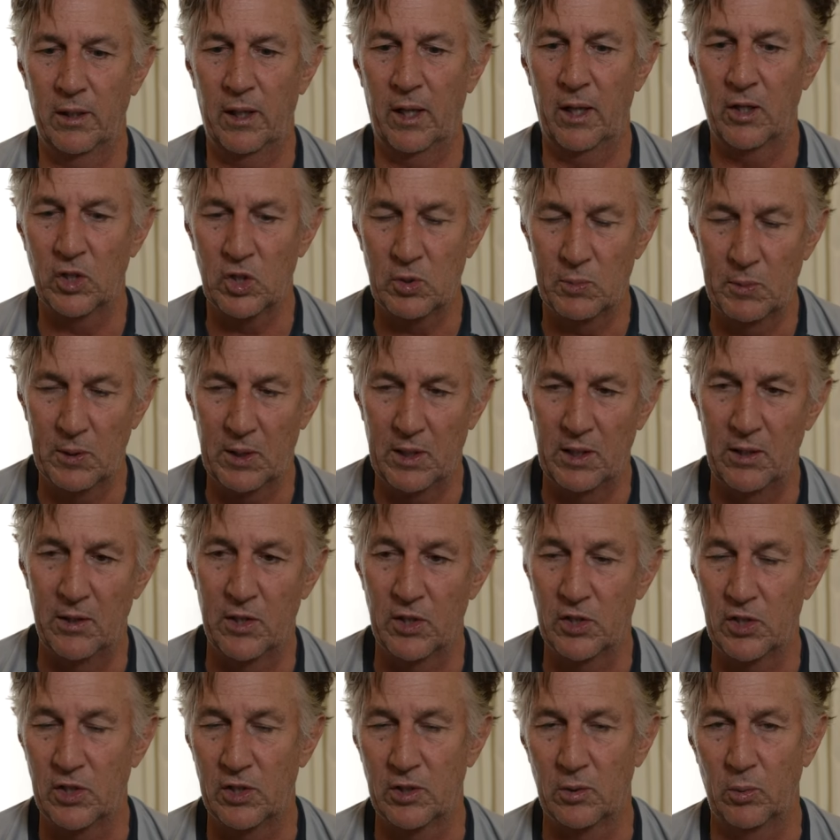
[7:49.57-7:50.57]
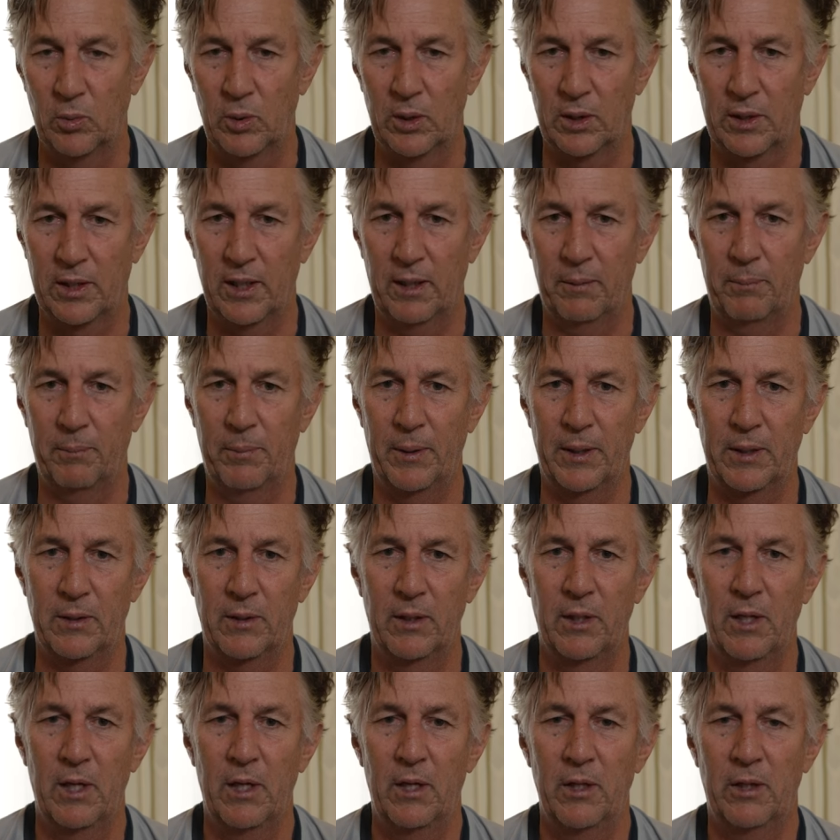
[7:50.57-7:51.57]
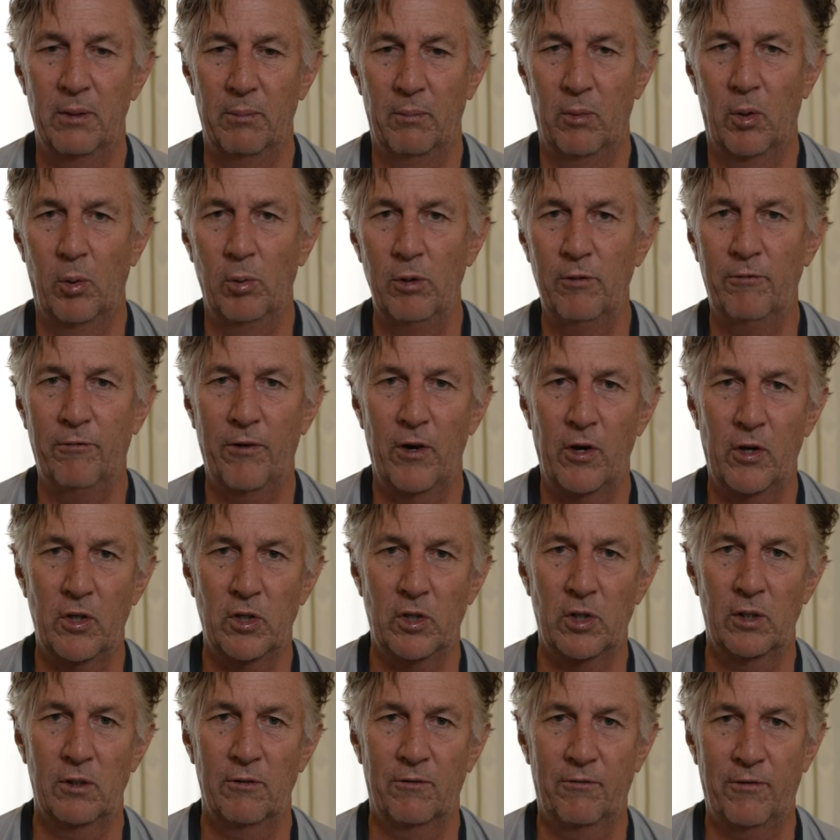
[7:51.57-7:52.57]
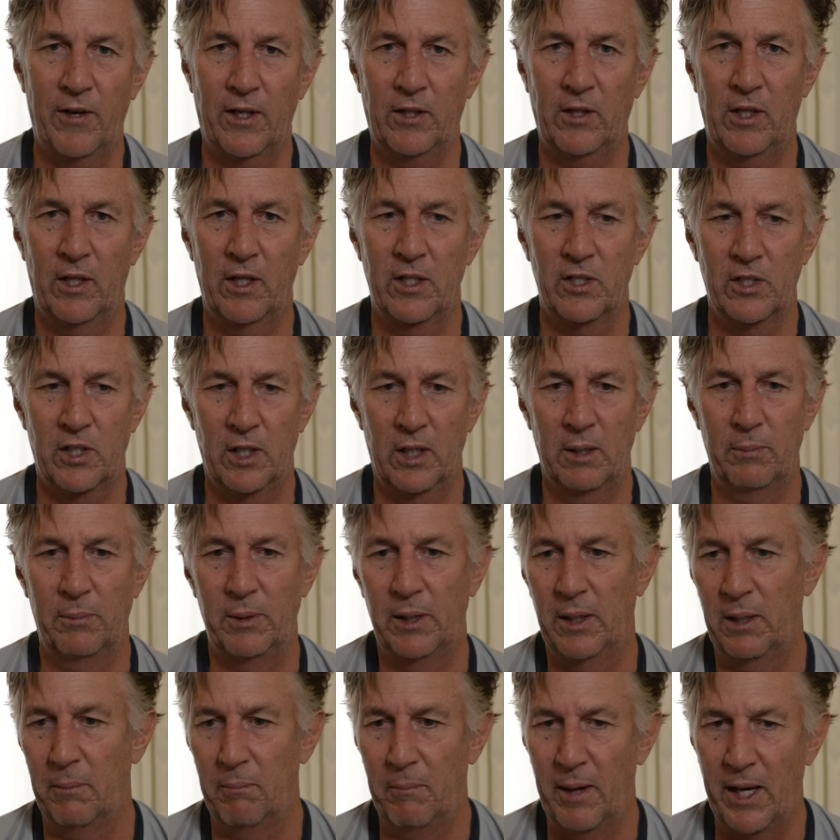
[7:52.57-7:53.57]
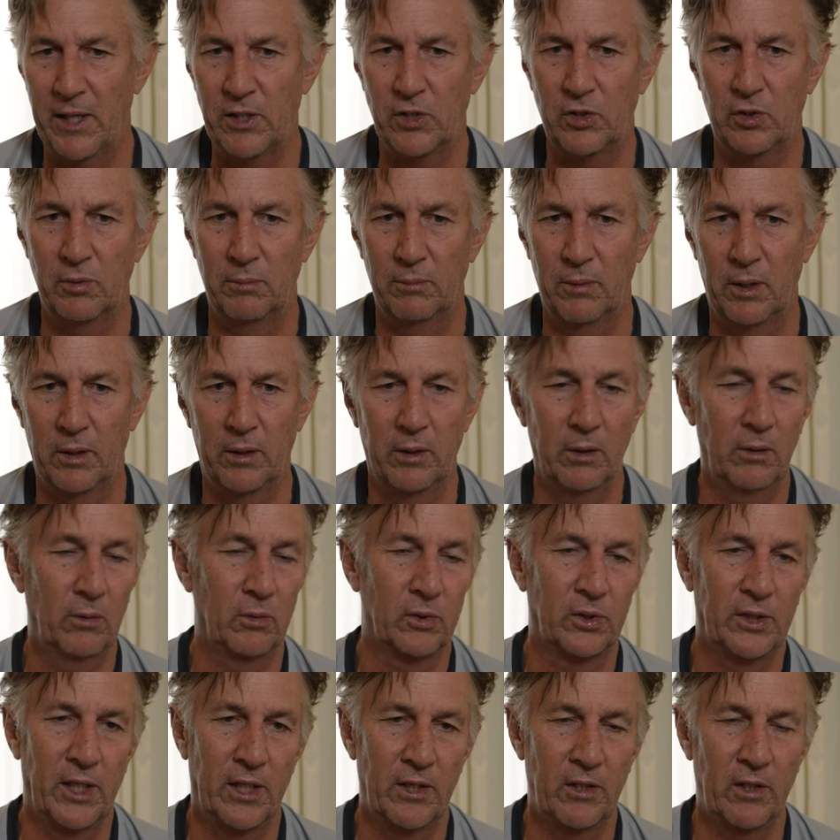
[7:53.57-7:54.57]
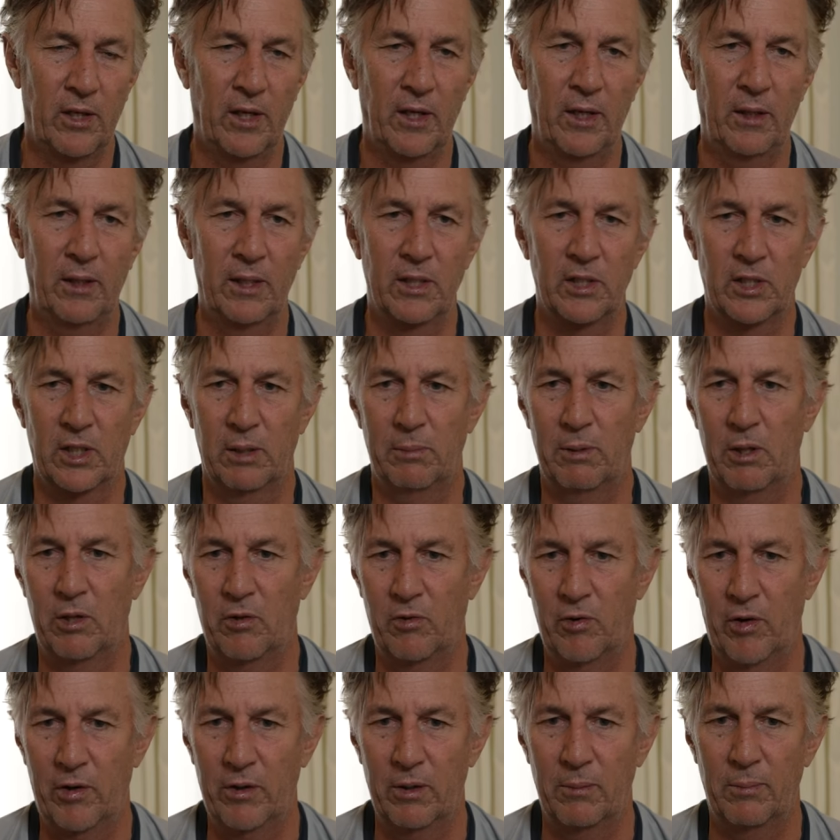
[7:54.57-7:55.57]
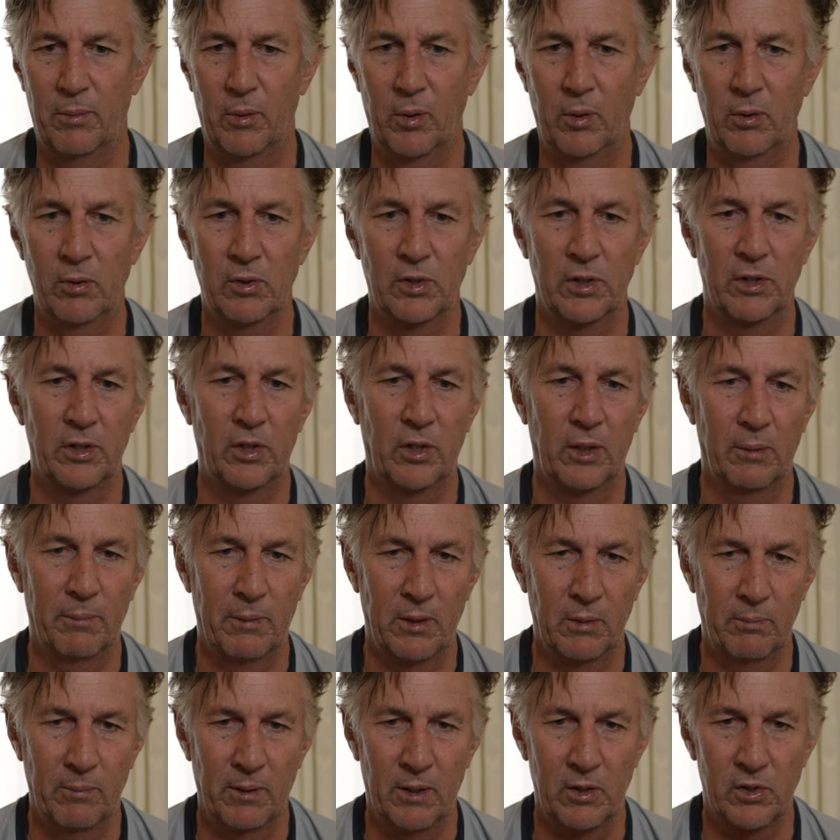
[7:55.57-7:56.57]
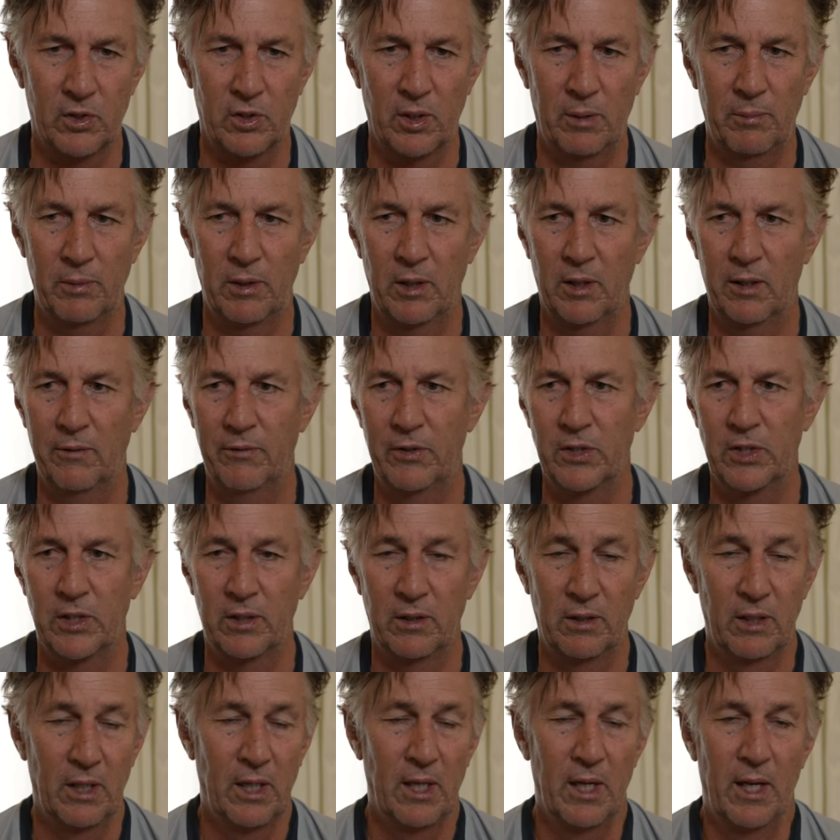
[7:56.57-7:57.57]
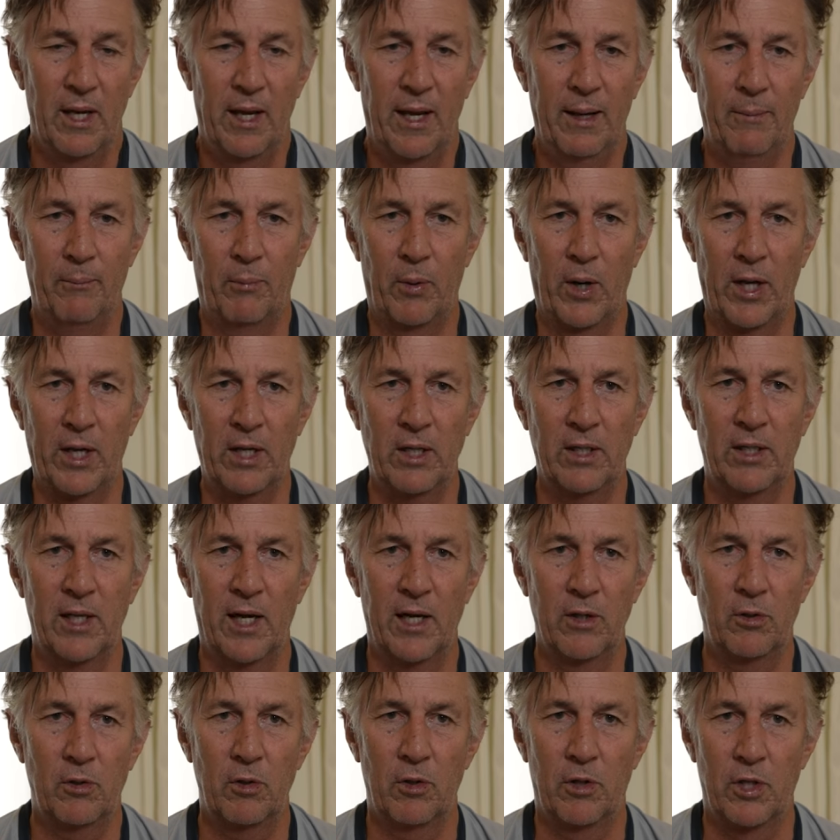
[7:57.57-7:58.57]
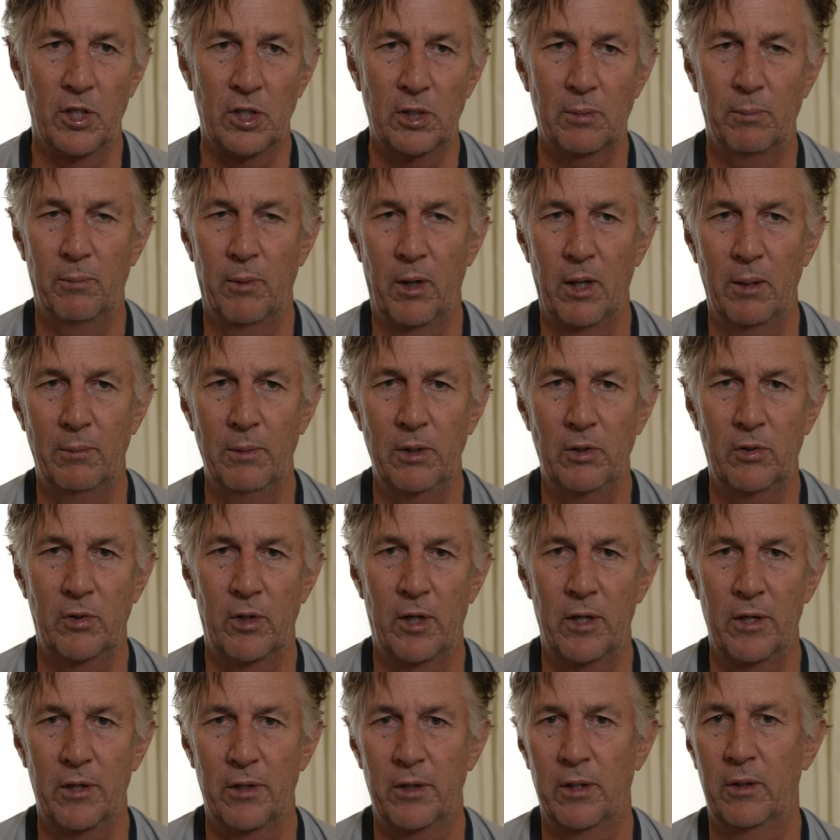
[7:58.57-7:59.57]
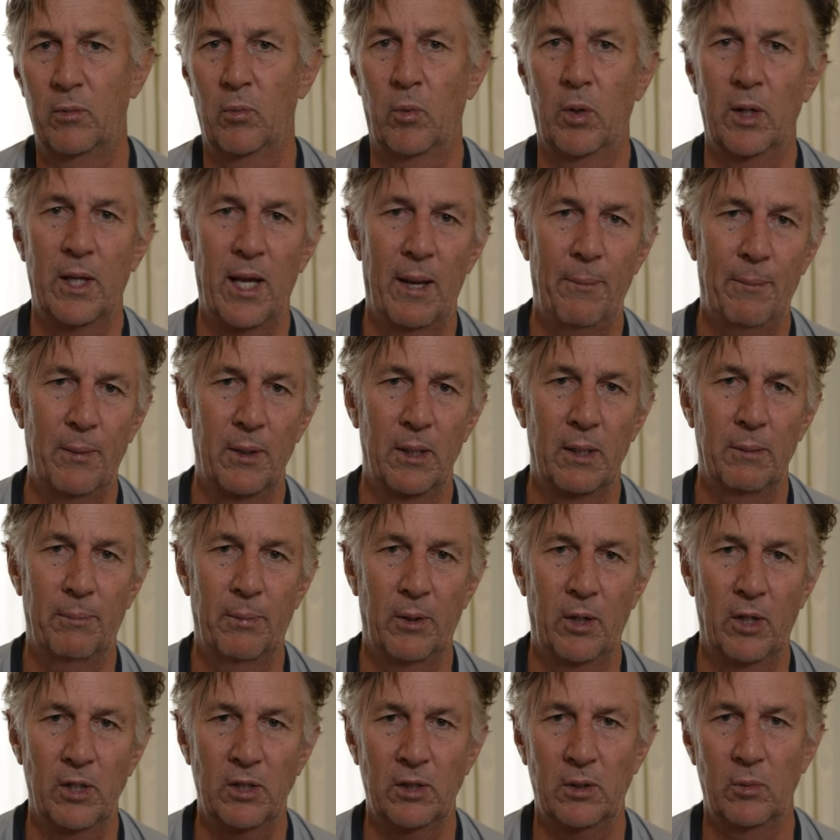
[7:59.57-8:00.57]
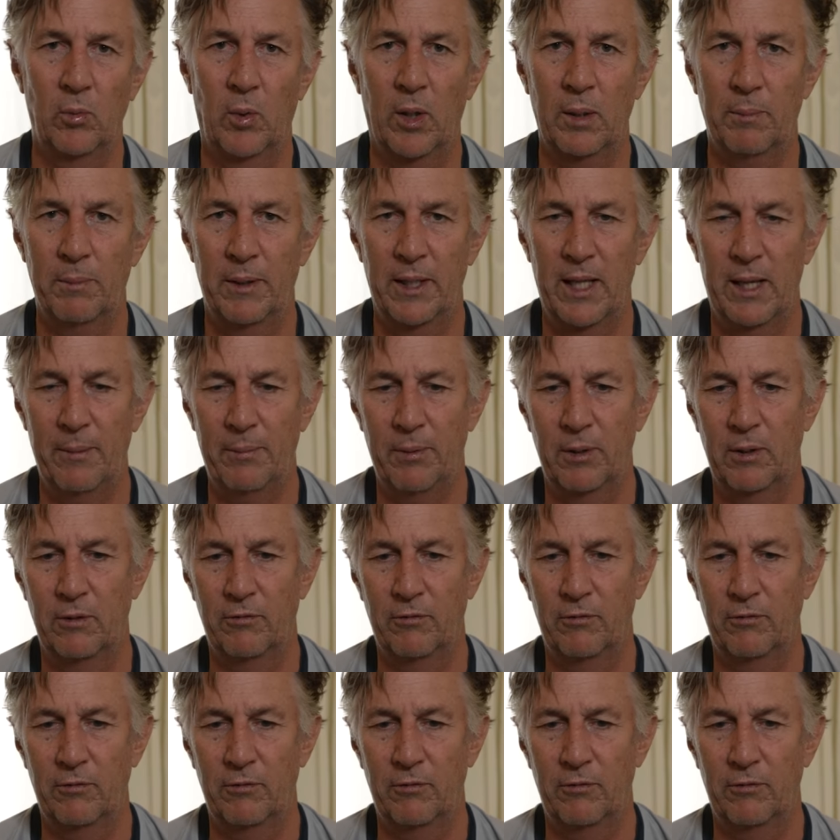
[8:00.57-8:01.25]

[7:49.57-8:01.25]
ultimately this is a World Cup, but the more we focus on the fact that it's going to be a match tomorrow or Saturday and it's going to be 300 balls and you're going to bowl so many overs and break it down to this moment rather than what happened in the past and what might happen